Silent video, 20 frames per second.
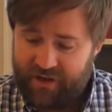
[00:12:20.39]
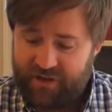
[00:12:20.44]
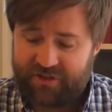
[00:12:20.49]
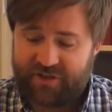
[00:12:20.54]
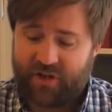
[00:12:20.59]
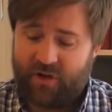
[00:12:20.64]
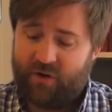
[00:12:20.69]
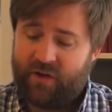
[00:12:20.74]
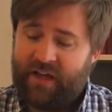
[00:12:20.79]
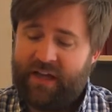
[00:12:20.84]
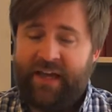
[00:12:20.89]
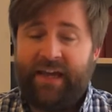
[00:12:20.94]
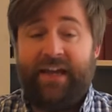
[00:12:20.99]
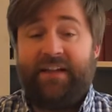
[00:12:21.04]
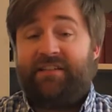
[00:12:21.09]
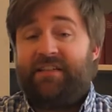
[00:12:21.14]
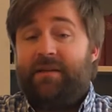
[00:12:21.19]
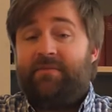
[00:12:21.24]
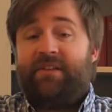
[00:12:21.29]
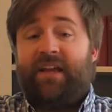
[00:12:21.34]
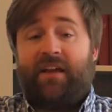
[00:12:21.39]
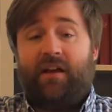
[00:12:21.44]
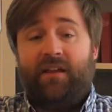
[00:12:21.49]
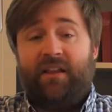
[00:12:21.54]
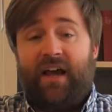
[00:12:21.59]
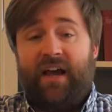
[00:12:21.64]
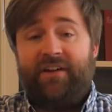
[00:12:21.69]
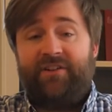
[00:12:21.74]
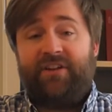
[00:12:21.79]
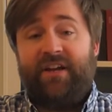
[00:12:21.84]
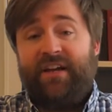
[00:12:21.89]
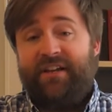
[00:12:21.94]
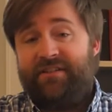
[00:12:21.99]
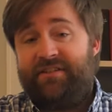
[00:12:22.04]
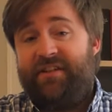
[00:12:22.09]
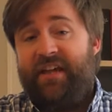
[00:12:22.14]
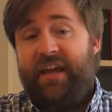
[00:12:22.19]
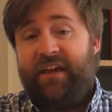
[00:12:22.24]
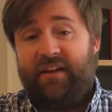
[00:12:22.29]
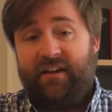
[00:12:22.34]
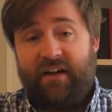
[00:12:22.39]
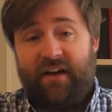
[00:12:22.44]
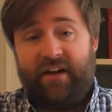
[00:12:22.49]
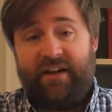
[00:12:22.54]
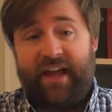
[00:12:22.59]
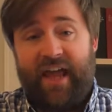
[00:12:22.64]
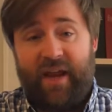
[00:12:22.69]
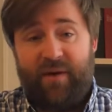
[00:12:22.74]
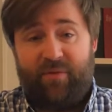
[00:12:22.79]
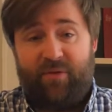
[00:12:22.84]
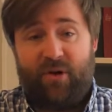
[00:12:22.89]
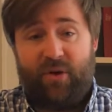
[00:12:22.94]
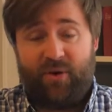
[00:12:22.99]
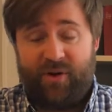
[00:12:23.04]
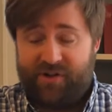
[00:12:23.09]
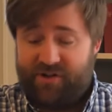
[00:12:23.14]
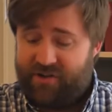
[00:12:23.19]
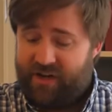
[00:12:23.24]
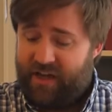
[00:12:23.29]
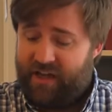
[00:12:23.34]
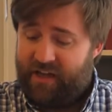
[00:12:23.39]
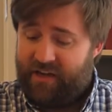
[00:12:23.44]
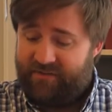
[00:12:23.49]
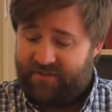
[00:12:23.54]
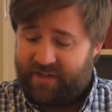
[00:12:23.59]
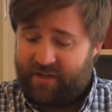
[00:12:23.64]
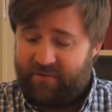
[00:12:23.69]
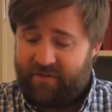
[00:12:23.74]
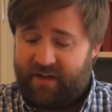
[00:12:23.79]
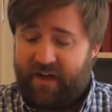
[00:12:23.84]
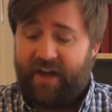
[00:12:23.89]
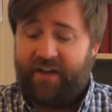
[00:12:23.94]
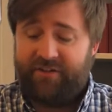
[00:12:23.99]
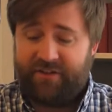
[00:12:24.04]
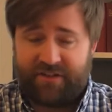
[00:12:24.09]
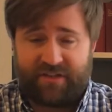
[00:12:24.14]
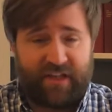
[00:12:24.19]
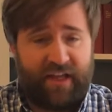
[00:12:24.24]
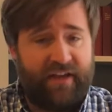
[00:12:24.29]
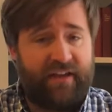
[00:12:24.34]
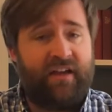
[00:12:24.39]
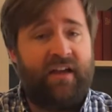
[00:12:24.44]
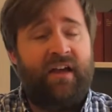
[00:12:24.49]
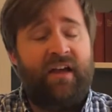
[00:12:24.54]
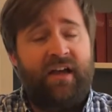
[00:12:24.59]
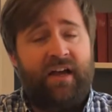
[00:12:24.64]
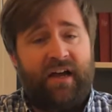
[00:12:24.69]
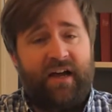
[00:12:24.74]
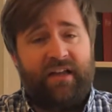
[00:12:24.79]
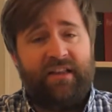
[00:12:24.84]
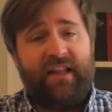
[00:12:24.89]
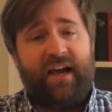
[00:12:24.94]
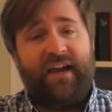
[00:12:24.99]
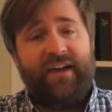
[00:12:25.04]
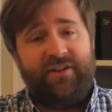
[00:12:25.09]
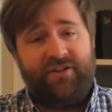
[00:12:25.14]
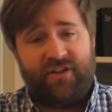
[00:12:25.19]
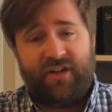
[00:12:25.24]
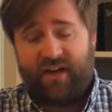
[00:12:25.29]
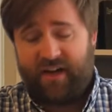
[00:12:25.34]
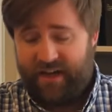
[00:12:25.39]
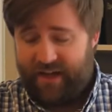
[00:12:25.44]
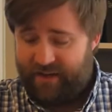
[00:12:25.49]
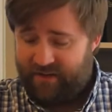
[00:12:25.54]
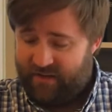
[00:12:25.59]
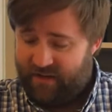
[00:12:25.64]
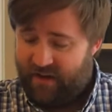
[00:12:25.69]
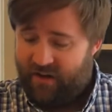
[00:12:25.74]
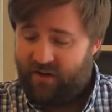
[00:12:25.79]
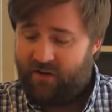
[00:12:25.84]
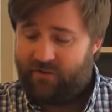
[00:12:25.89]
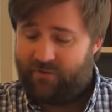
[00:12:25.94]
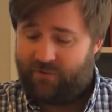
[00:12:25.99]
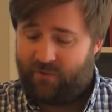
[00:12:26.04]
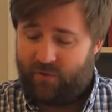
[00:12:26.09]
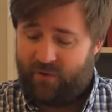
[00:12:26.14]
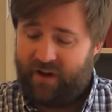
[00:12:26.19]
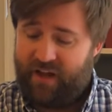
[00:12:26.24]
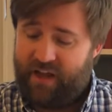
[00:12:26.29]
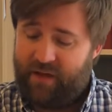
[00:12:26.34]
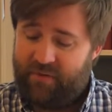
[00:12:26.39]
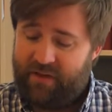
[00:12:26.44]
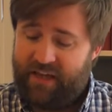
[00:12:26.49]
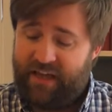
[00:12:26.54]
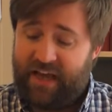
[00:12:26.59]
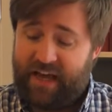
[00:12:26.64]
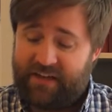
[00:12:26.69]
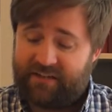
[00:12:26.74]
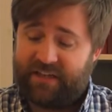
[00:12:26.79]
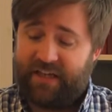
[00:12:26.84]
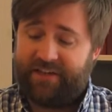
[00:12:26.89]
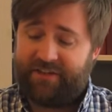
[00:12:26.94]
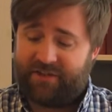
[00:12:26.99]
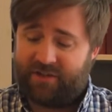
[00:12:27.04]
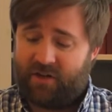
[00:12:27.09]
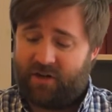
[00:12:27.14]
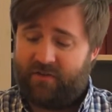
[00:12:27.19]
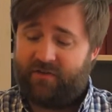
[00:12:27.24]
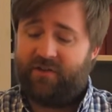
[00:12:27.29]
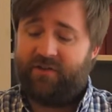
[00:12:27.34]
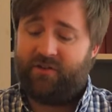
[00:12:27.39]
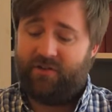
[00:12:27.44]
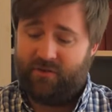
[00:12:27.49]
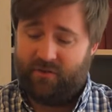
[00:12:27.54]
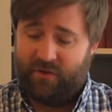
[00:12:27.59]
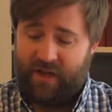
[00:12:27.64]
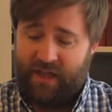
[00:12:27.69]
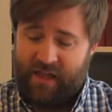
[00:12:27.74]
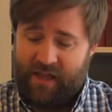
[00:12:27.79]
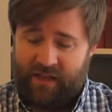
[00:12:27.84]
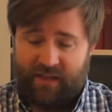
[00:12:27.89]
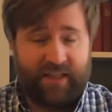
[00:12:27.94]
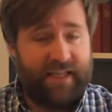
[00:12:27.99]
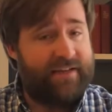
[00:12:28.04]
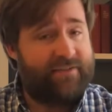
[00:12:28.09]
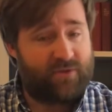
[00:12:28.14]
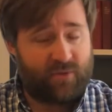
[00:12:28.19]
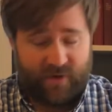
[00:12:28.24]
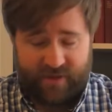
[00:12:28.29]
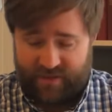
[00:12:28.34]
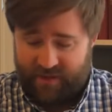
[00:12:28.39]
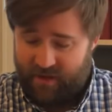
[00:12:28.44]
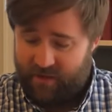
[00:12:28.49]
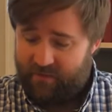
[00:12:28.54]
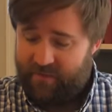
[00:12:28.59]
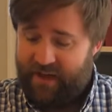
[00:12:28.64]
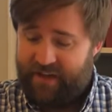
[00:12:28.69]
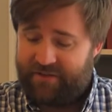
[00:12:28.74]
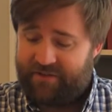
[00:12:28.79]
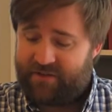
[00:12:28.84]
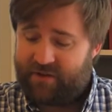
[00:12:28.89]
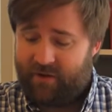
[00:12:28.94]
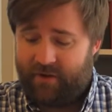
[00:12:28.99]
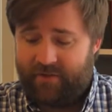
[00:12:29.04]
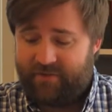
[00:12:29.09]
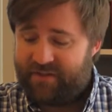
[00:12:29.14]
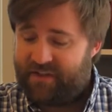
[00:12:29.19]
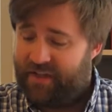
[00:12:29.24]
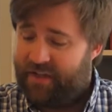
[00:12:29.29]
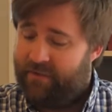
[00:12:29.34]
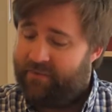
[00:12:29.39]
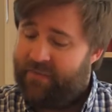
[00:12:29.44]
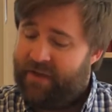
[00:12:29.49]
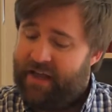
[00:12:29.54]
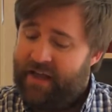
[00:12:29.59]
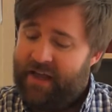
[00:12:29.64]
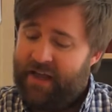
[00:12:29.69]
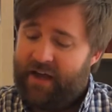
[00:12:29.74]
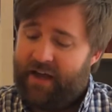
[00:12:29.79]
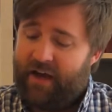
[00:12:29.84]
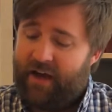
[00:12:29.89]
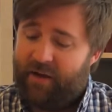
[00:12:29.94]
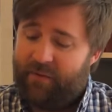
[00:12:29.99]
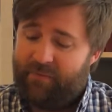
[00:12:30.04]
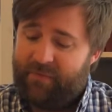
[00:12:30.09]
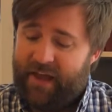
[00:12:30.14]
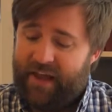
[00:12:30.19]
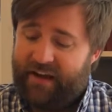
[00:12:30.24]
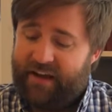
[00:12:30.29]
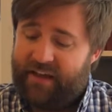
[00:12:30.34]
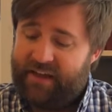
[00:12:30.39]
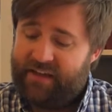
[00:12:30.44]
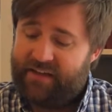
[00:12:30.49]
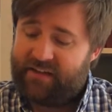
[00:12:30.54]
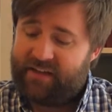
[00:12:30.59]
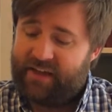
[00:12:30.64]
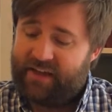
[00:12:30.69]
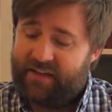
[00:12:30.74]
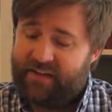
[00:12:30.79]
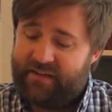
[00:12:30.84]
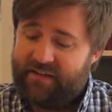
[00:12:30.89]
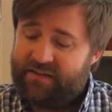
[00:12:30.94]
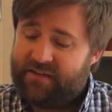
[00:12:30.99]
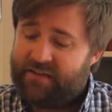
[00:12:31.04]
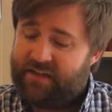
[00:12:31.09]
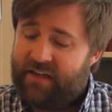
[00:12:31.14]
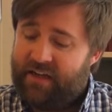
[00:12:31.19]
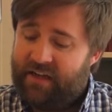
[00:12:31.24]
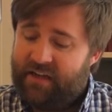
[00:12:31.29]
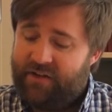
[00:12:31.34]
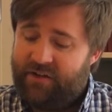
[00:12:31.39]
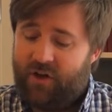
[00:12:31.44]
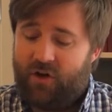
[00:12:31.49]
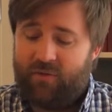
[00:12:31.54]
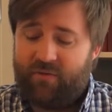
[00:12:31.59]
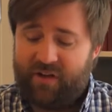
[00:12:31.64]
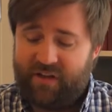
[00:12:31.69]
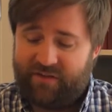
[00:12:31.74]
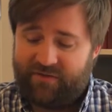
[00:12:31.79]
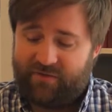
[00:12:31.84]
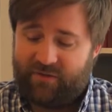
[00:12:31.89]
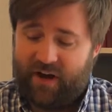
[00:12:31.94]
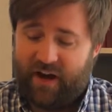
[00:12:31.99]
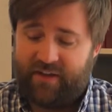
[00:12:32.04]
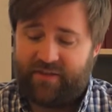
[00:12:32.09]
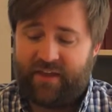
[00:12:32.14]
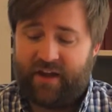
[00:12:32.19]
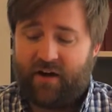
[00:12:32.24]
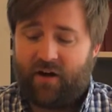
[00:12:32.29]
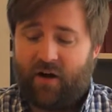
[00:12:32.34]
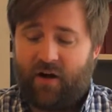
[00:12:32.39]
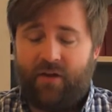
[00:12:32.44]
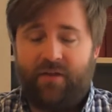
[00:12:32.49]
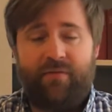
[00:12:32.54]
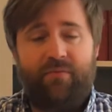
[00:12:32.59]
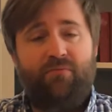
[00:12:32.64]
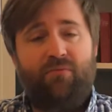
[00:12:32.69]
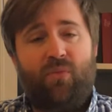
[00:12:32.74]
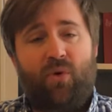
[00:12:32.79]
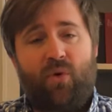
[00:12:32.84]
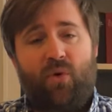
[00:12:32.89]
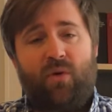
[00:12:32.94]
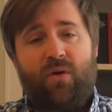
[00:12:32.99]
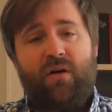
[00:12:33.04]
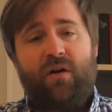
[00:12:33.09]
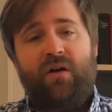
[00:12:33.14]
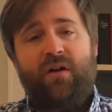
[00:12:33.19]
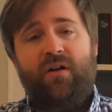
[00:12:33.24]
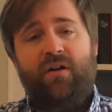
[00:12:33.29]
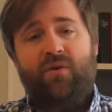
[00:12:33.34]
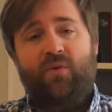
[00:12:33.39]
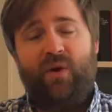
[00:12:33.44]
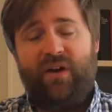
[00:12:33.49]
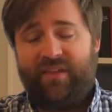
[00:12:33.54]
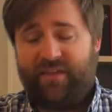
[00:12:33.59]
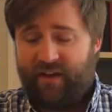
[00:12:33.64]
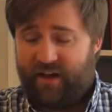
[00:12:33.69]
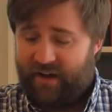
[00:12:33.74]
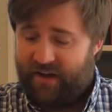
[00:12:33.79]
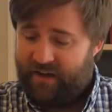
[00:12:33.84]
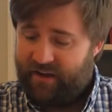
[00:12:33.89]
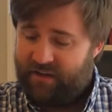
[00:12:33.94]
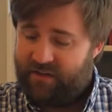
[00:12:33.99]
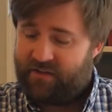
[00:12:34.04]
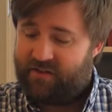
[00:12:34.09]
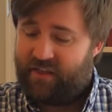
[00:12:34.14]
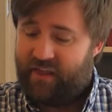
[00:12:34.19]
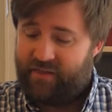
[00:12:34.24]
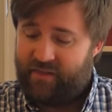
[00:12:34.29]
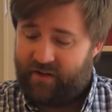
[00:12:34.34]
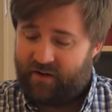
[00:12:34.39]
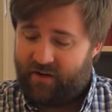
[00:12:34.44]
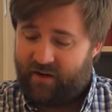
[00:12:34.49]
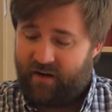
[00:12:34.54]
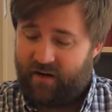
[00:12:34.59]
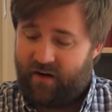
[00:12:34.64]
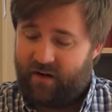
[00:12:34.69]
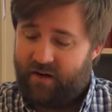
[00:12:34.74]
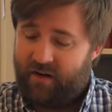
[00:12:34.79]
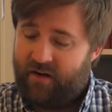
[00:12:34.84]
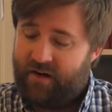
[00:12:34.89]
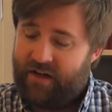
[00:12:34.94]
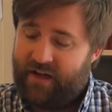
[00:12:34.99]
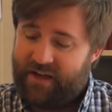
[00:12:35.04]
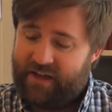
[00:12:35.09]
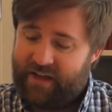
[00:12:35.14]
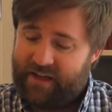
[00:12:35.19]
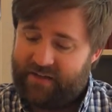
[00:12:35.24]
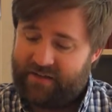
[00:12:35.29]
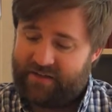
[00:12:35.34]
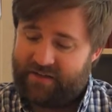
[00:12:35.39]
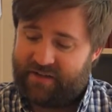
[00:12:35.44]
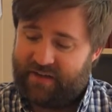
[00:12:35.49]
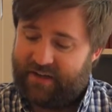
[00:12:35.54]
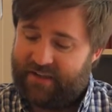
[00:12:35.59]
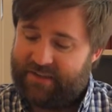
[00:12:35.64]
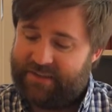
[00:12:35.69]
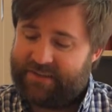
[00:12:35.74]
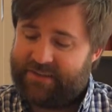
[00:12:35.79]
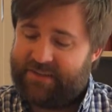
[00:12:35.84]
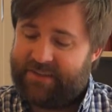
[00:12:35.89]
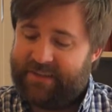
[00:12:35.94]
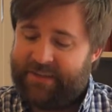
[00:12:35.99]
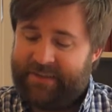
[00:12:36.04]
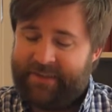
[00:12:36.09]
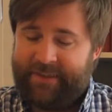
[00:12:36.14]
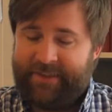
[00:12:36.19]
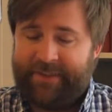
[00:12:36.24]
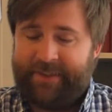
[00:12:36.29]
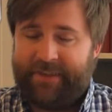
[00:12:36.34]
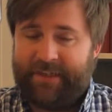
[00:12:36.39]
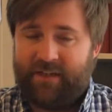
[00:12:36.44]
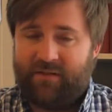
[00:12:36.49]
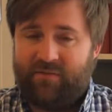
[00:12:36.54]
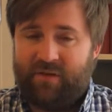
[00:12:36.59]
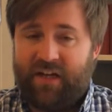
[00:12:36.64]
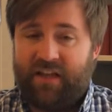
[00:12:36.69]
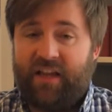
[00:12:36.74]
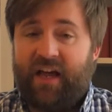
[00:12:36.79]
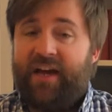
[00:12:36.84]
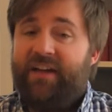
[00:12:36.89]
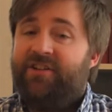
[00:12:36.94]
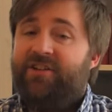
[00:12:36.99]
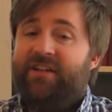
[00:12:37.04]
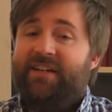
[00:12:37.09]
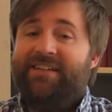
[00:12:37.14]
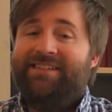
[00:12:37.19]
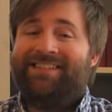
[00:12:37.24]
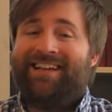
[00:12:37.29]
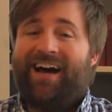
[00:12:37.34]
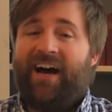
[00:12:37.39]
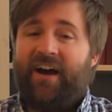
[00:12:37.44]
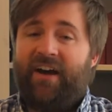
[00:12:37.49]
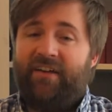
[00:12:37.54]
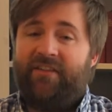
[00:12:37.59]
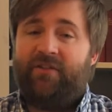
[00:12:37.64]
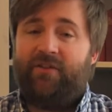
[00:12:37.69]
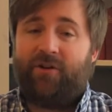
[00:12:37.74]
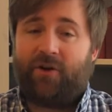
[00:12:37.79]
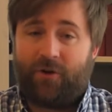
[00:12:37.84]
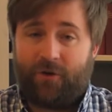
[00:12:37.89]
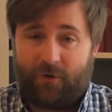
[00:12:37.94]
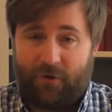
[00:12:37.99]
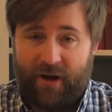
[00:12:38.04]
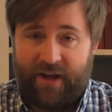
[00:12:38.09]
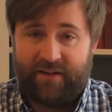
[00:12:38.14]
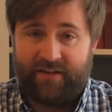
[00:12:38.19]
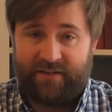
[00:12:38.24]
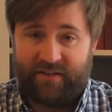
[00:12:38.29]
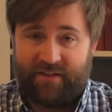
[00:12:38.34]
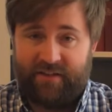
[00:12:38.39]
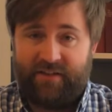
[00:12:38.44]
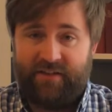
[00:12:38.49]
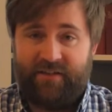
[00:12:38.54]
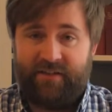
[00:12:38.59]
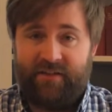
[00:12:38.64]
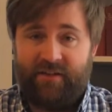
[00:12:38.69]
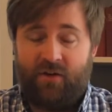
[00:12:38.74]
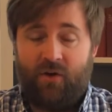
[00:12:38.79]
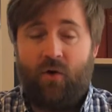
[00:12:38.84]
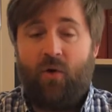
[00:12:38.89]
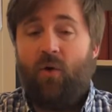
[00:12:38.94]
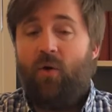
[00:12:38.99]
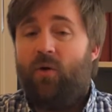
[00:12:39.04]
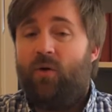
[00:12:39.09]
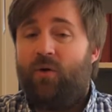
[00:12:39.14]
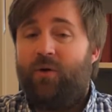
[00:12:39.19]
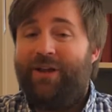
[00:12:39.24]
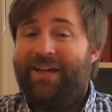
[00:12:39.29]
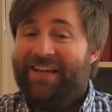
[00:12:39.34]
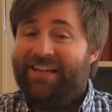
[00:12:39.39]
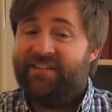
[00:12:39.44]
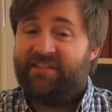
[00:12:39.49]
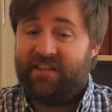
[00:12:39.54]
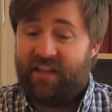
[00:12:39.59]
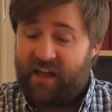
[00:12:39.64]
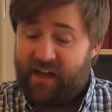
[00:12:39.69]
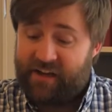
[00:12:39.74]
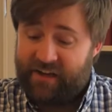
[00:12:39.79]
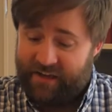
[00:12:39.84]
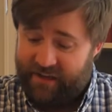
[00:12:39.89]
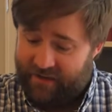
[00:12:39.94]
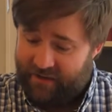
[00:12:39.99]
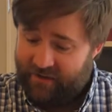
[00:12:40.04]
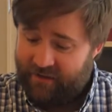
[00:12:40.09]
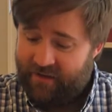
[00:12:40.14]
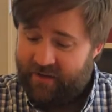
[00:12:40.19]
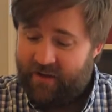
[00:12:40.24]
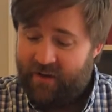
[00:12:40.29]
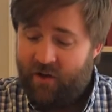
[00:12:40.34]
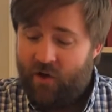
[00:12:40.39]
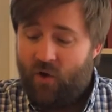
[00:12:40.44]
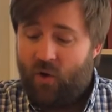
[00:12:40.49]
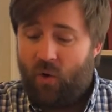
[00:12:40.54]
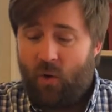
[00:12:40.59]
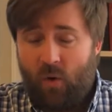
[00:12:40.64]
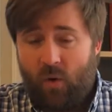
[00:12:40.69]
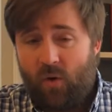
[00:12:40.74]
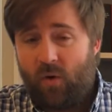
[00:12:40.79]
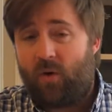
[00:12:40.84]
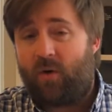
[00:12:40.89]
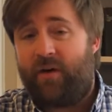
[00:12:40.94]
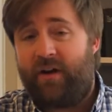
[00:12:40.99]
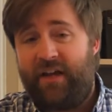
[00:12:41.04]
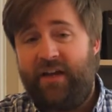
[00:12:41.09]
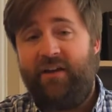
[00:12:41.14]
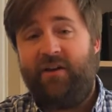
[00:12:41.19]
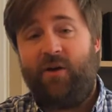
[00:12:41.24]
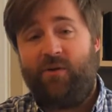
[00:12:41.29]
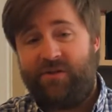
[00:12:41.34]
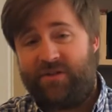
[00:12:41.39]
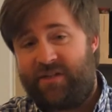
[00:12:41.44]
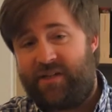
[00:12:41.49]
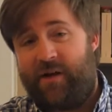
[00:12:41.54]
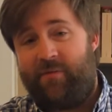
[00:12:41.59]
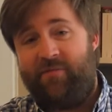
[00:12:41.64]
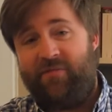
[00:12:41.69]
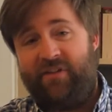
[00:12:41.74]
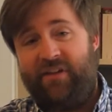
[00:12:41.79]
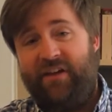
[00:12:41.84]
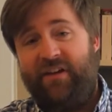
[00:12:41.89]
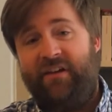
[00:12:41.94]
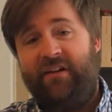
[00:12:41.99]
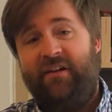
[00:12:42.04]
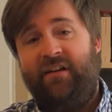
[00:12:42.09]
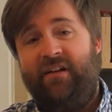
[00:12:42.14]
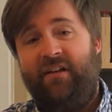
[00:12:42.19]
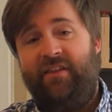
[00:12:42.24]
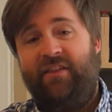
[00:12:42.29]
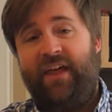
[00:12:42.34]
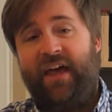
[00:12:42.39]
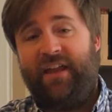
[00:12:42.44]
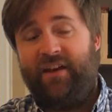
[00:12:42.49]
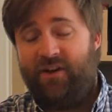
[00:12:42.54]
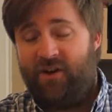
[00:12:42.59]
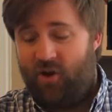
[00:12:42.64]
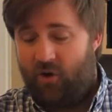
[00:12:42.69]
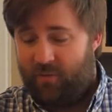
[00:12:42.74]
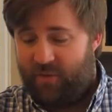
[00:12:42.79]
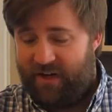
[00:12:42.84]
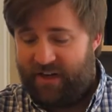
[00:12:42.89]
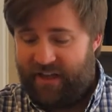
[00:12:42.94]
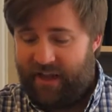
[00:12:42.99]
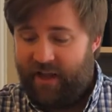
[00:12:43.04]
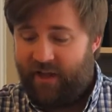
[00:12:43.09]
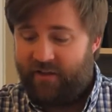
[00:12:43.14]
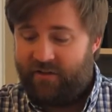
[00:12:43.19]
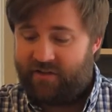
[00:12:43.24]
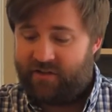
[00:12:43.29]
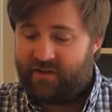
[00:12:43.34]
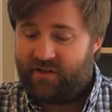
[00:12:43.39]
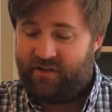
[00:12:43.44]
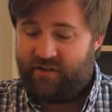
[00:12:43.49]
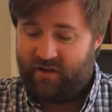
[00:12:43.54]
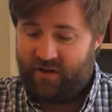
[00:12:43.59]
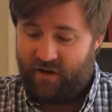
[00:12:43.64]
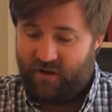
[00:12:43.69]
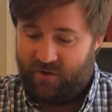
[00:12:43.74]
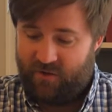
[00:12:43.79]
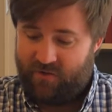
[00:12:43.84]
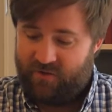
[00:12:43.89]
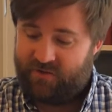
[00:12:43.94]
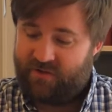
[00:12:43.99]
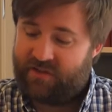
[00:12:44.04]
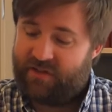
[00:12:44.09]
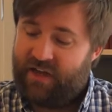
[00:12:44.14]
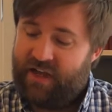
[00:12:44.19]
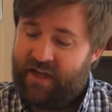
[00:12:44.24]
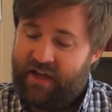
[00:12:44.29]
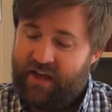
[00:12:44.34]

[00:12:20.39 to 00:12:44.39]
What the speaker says: So it seems like Elisha has taken on a protege of some kind, just like Elijah had done for him. He has a servant who lives with him and serves him. And he says, don't be afraid, there are more with us than there are against us. Elisha is either crazy, or he's lying, or he knows something that nobody else knows.